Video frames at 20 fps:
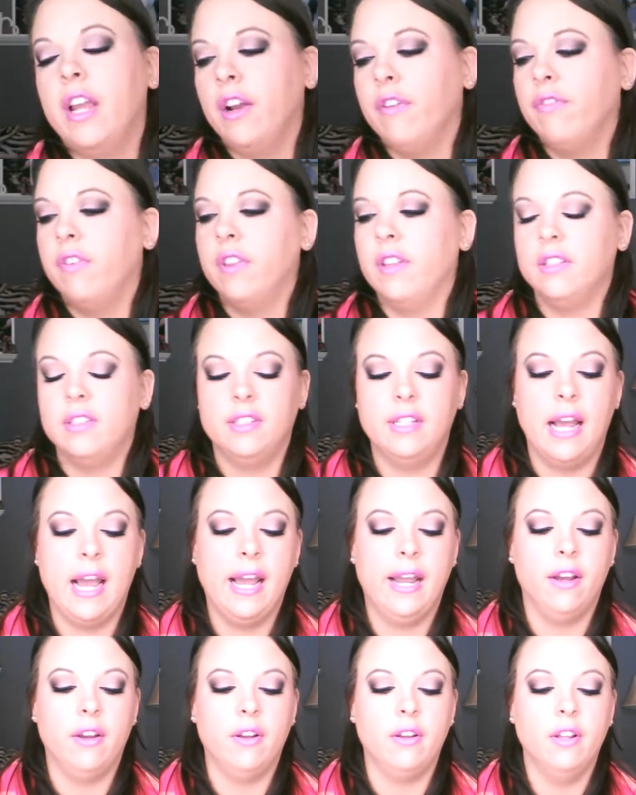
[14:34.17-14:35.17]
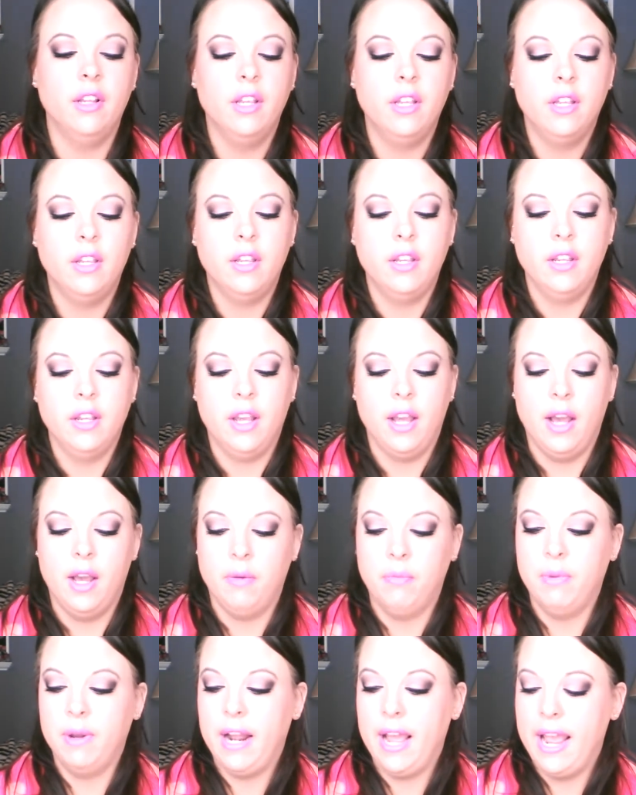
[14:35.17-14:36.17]
care for the style.
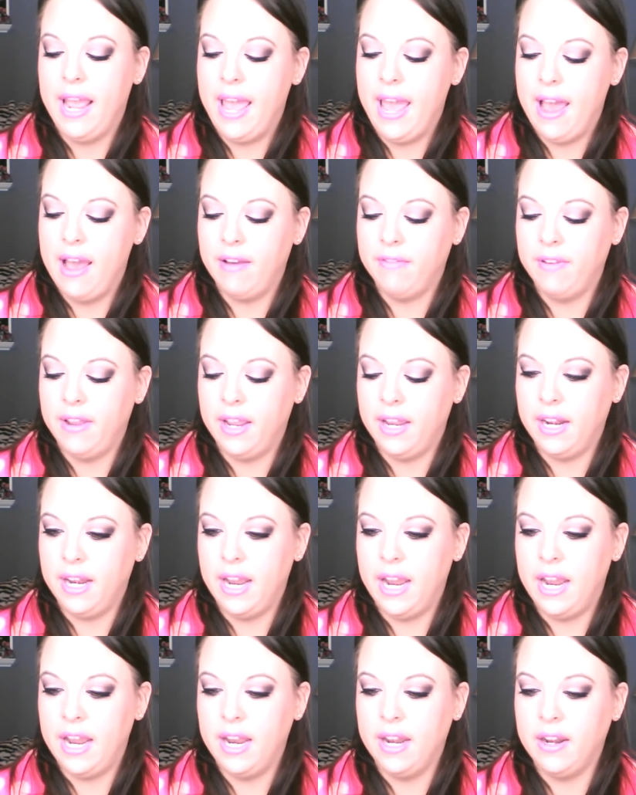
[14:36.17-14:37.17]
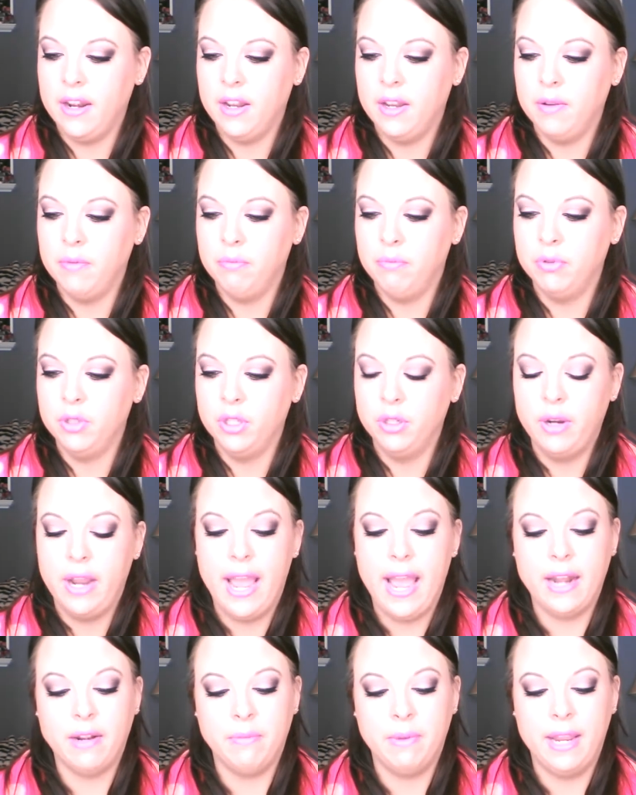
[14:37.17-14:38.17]
But I have it in Blue
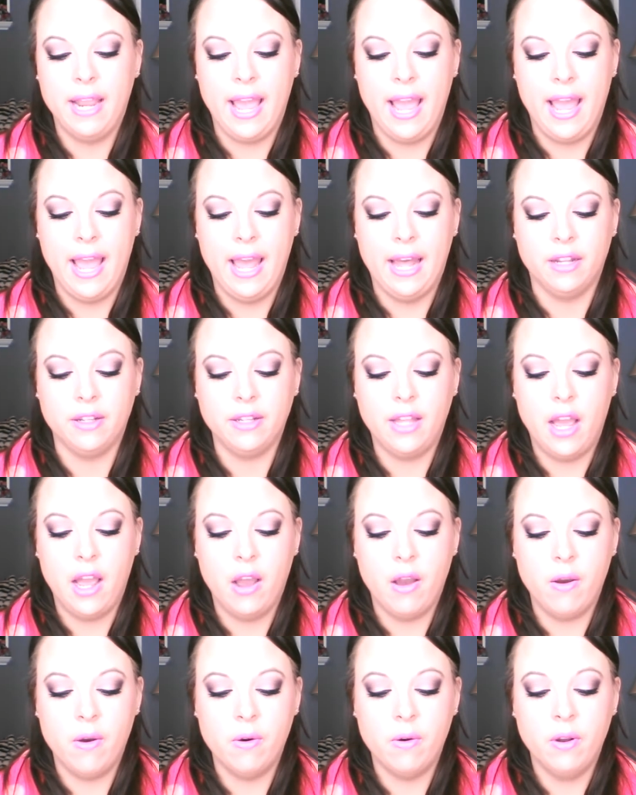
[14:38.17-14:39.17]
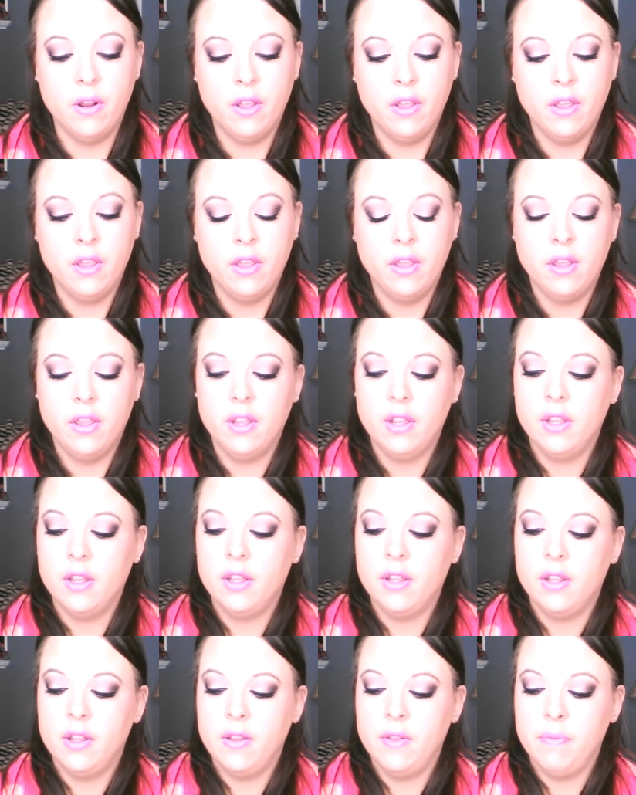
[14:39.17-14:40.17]
Had Me at Hello,
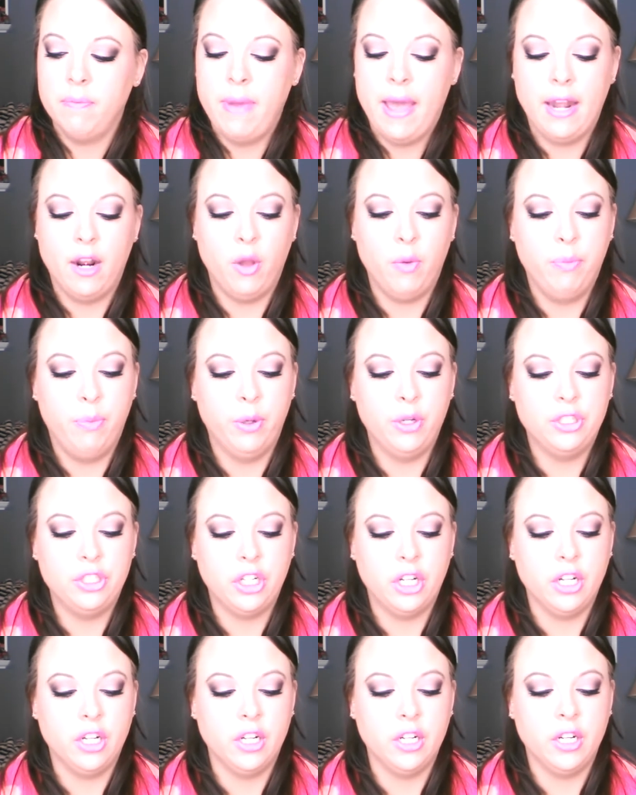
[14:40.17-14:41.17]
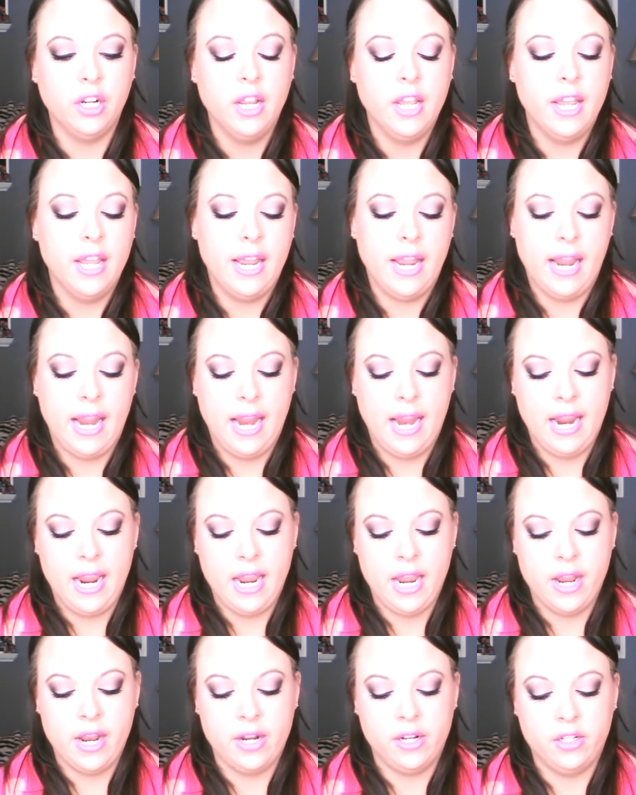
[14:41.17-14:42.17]
Pedal Pusher,
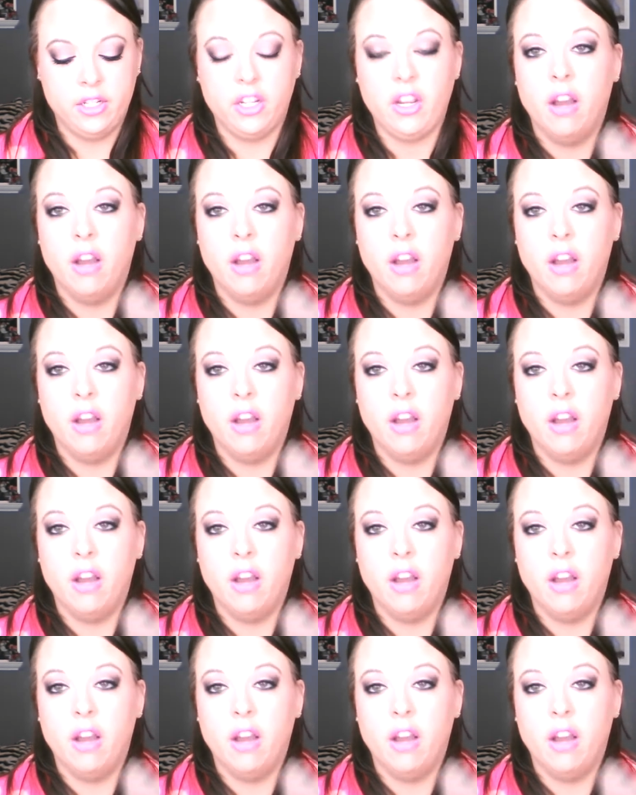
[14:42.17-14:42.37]
and